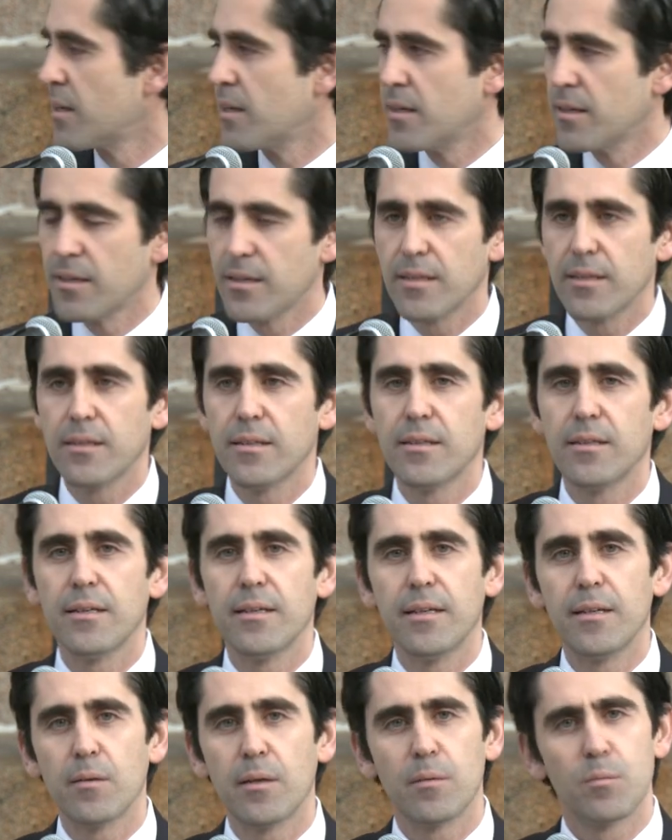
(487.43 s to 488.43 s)
uh,
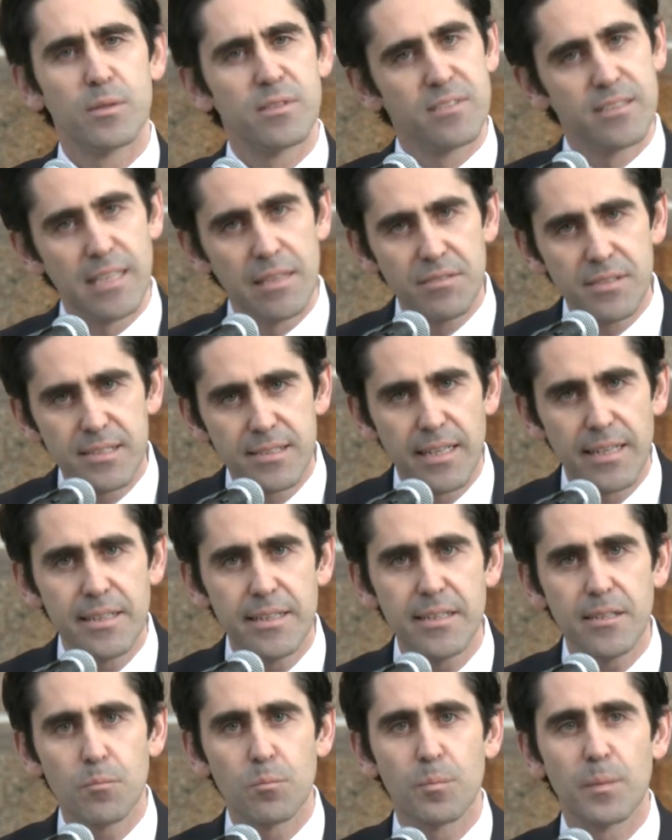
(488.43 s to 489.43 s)
it, it, was
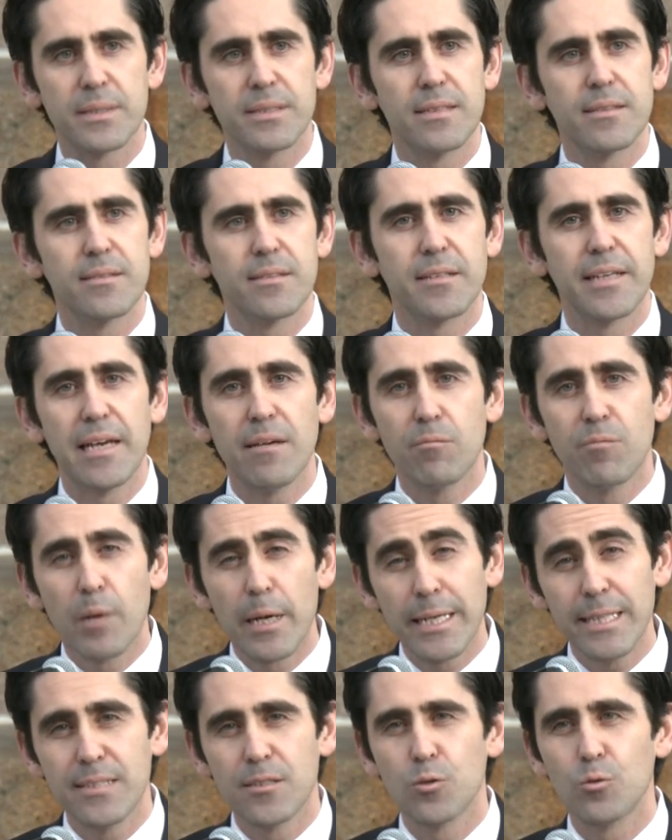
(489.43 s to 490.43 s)
devastating, but it gave
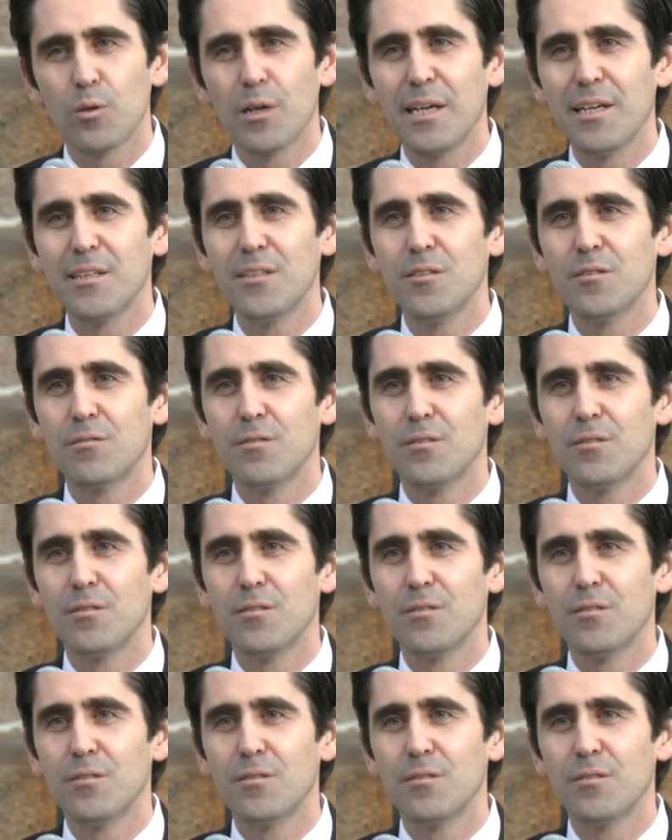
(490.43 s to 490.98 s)
way to a,